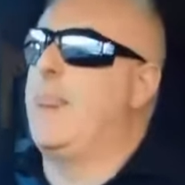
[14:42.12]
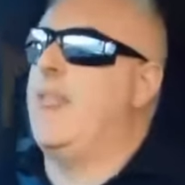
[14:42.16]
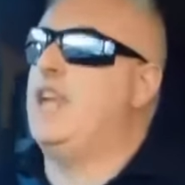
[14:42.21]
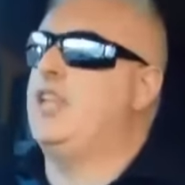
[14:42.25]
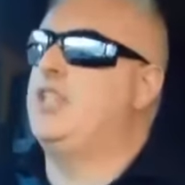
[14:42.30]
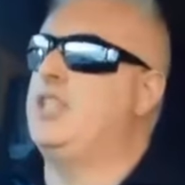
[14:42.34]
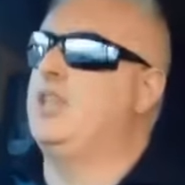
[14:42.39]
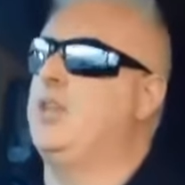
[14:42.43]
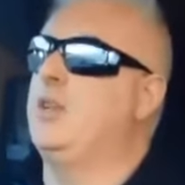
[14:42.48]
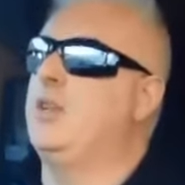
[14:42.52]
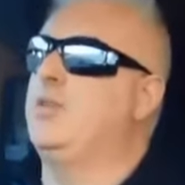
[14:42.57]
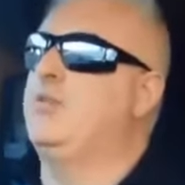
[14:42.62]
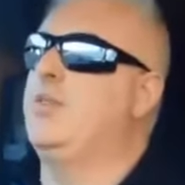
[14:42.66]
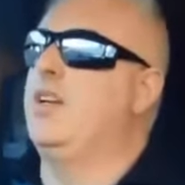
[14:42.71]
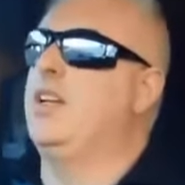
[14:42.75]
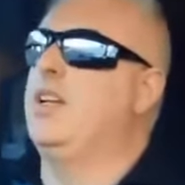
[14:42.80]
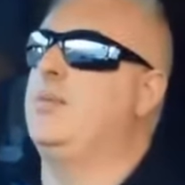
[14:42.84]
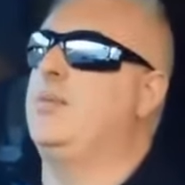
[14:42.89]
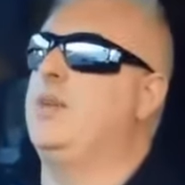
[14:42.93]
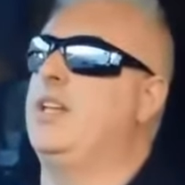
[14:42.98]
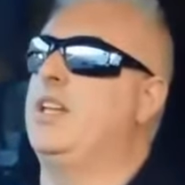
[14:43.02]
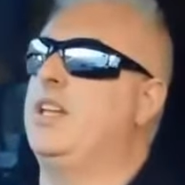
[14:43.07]
That's a good
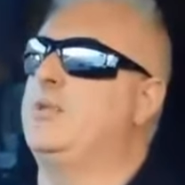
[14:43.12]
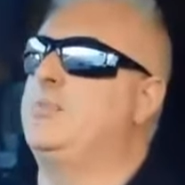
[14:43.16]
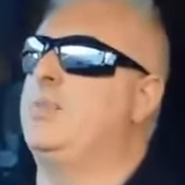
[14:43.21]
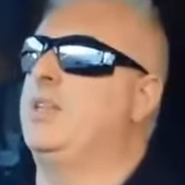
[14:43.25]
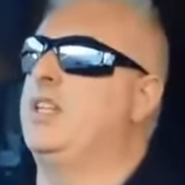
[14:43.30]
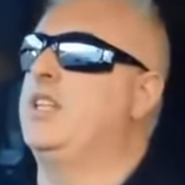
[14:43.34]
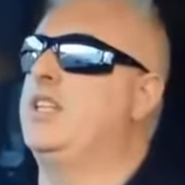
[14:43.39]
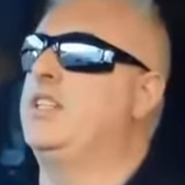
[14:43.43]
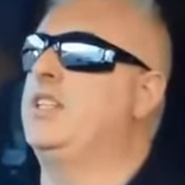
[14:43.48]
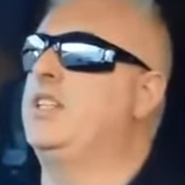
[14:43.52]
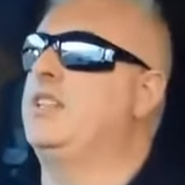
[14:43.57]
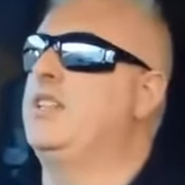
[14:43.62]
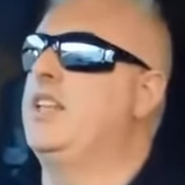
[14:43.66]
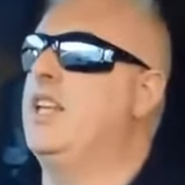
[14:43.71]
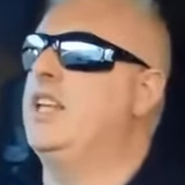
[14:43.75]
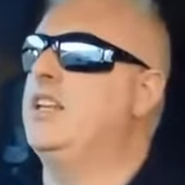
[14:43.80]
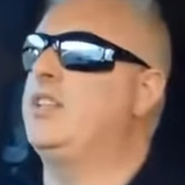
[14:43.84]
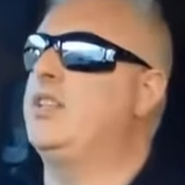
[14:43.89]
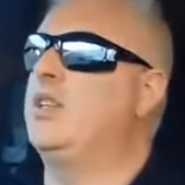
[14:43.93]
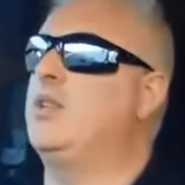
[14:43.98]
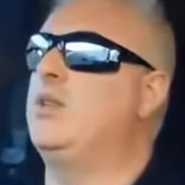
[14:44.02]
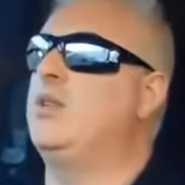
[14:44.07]
thing about this place.
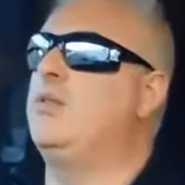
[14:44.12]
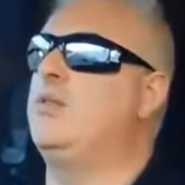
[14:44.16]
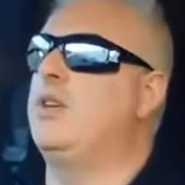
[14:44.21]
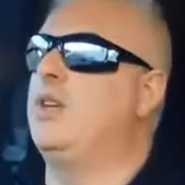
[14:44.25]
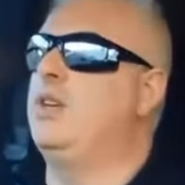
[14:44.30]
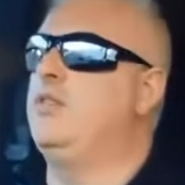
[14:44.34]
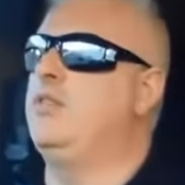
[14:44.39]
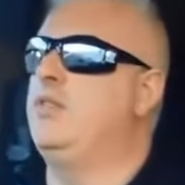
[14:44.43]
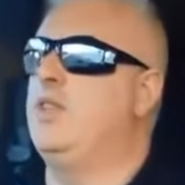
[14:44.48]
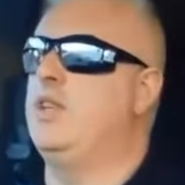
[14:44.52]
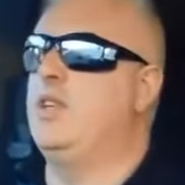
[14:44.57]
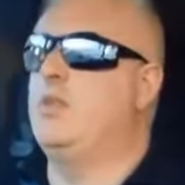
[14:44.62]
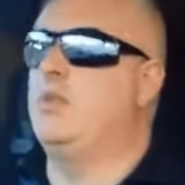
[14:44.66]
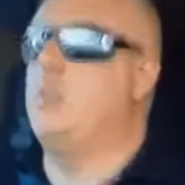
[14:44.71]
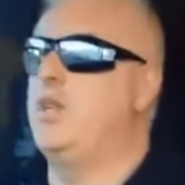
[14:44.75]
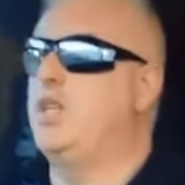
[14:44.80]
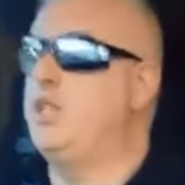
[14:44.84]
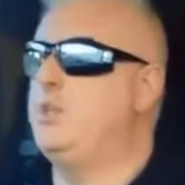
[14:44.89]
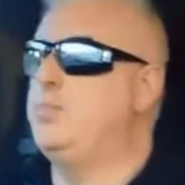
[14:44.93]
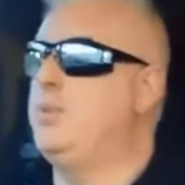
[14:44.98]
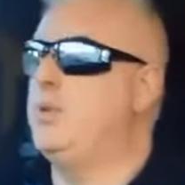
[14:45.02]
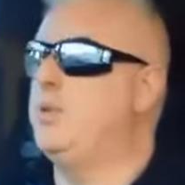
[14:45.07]
There's the convoy vehicle
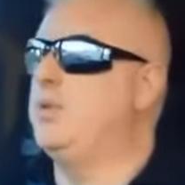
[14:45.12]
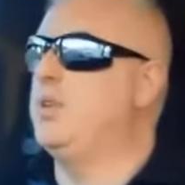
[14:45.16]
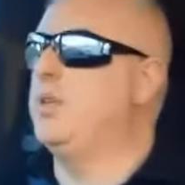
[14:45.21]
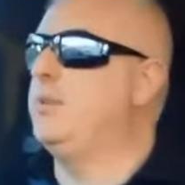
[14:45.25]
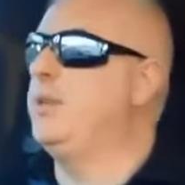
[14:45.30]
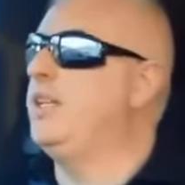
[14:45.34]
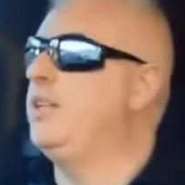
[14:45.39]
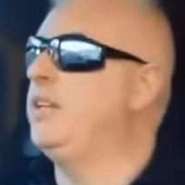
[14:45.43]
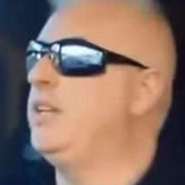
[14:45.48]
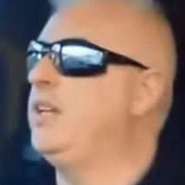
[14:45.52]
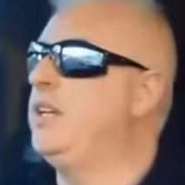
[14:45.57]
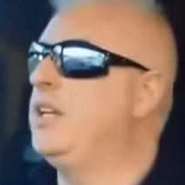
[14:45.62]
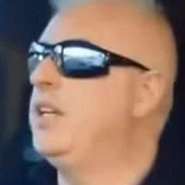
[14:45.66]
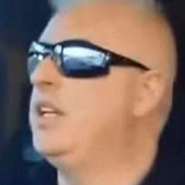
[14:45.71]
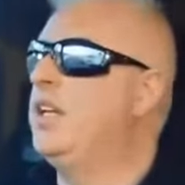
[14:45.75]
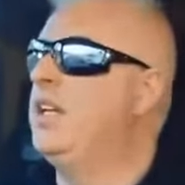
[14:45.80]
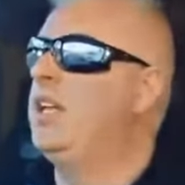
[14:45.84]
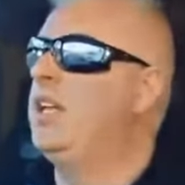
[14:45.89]
on the way now.